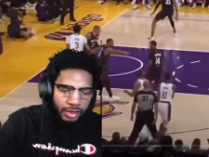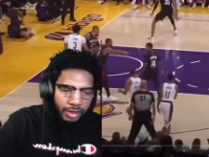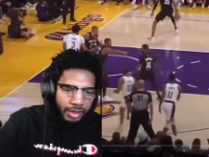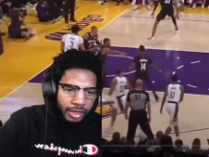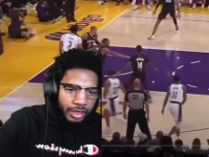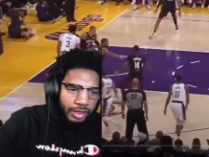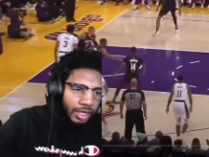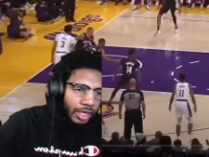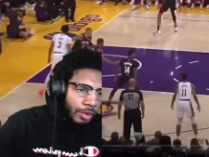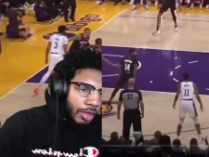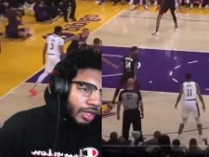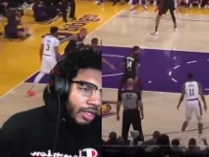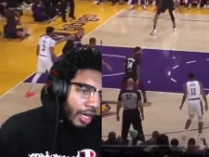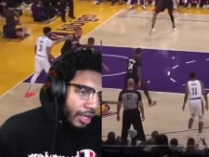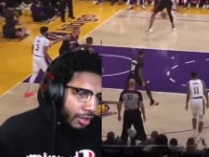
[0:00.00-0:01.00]
is a good team
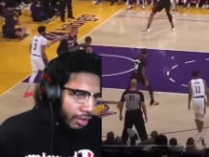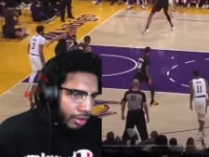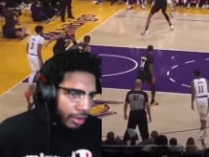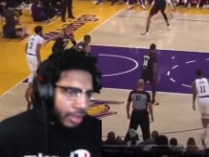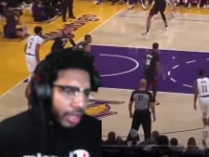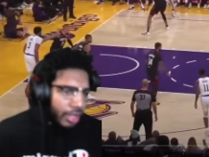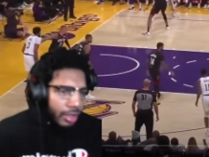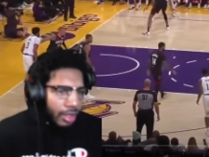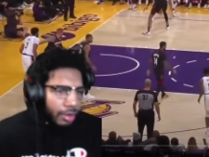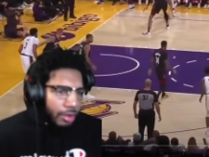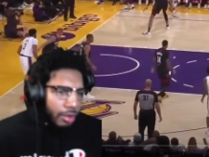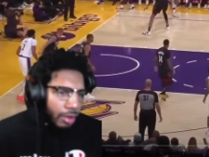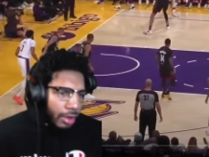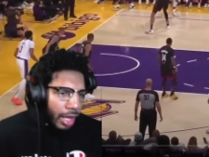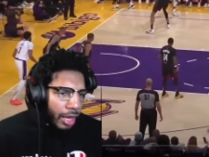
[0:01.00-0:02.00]
to test it on. Test out the
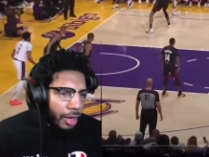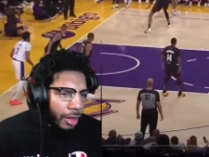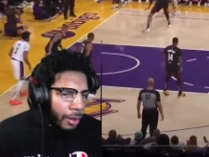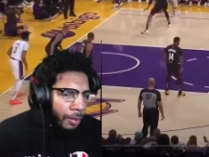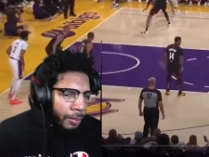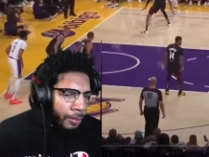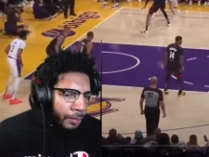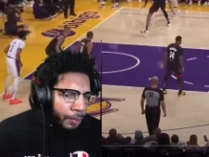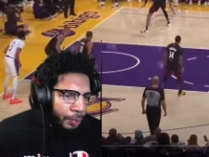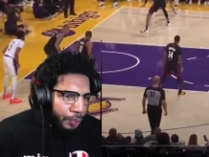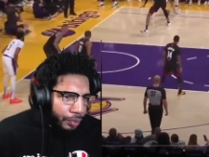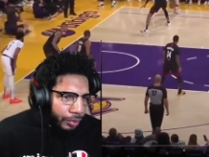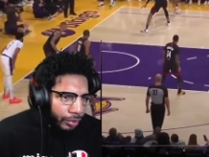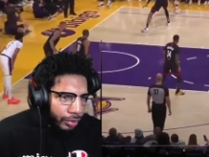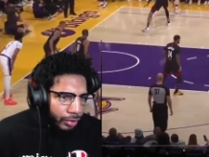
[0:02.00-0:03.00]
new lineup
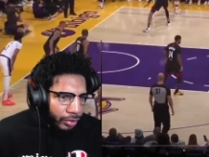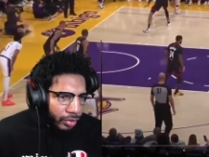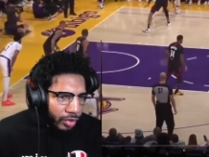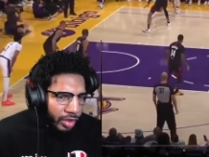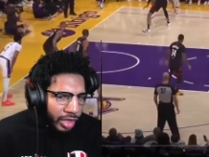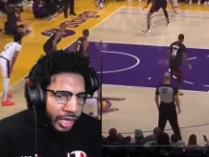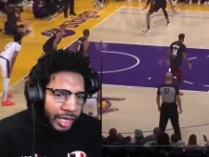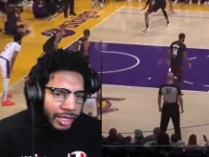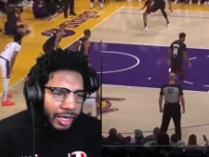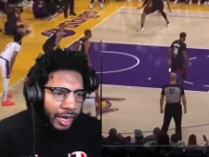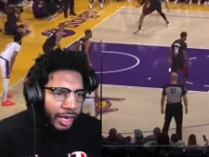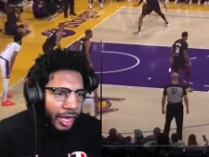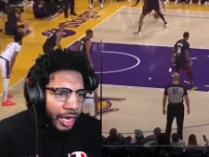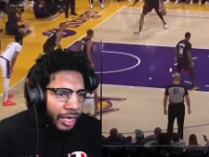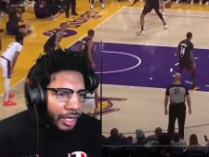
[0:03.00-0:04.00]
because they
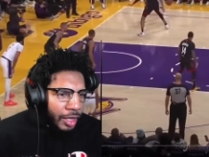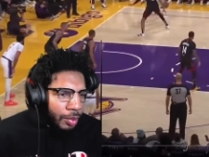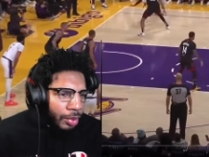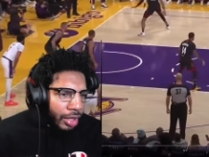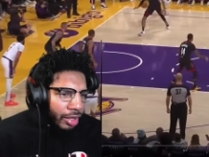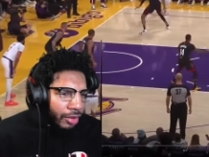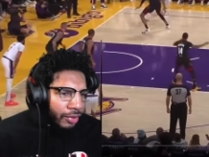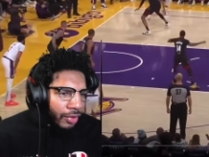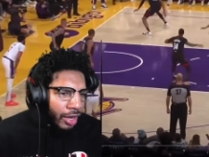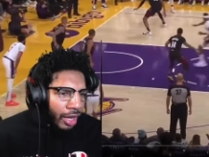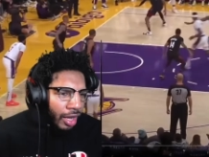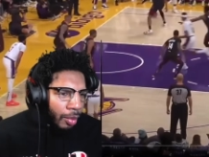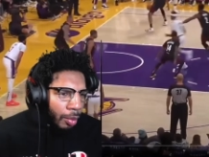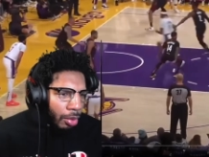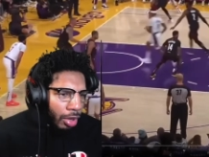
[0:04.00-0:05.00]
got AD playing the
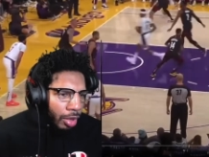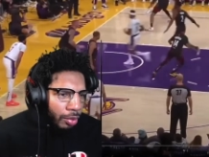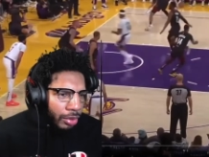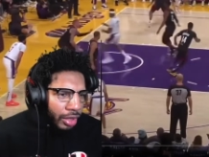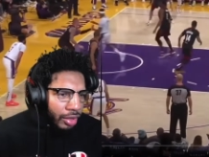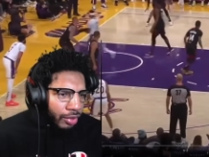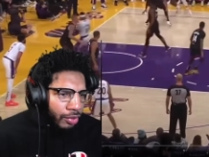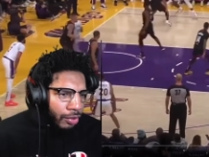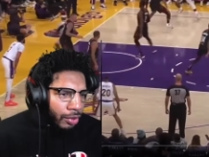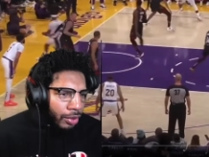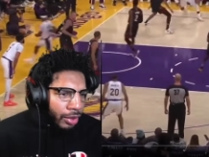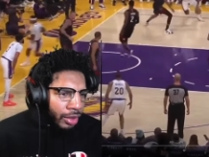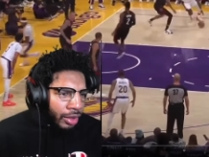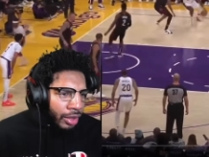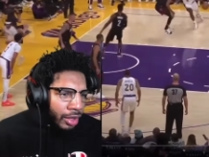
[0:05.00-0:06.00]
five, Bron playing the
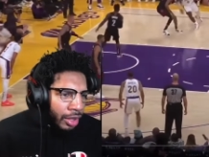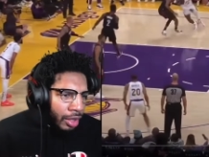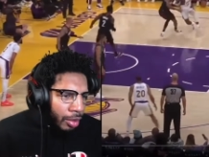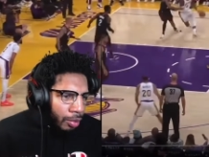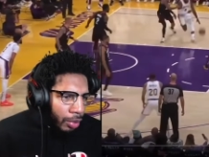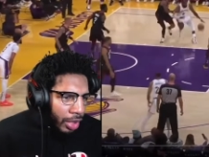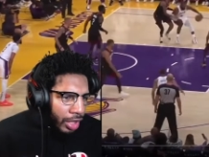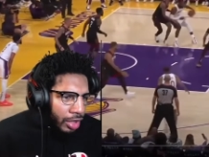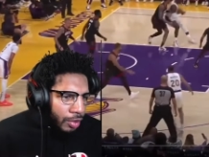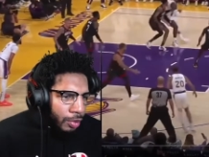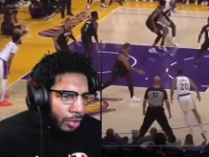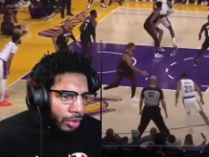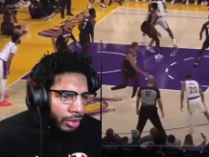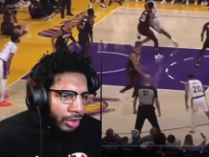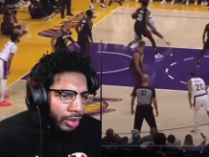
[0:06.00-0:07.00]
four,
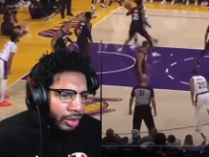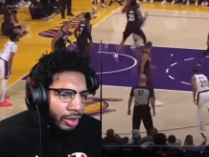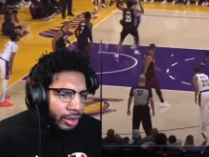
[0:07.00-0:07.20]
Bazemore,